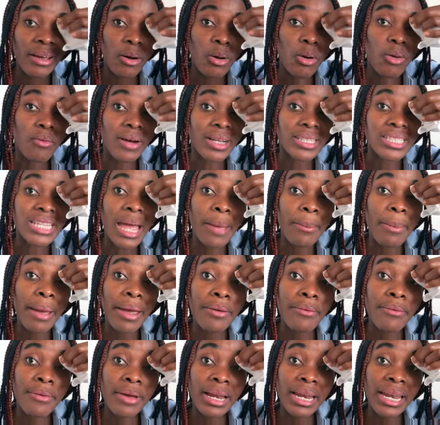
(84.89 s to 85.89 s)
Over time, I
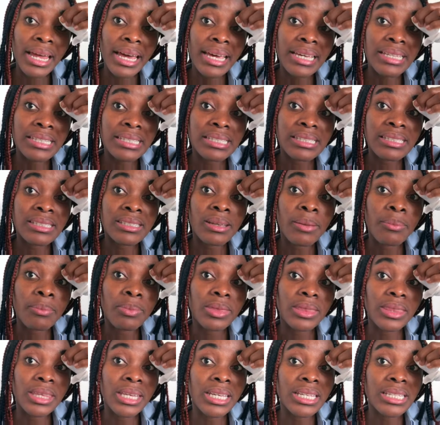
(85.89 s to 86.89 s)
realized some
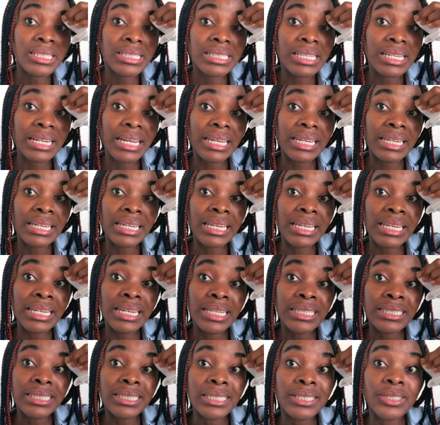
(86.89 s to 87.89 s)
things that I
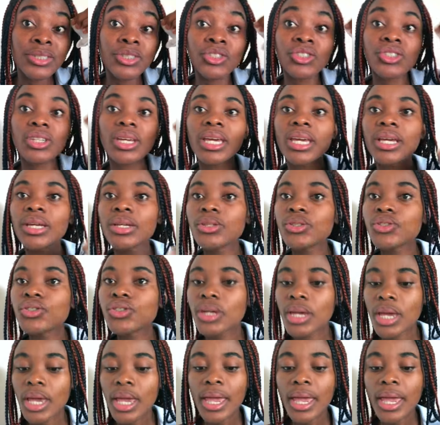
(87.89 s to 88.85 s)
needed to change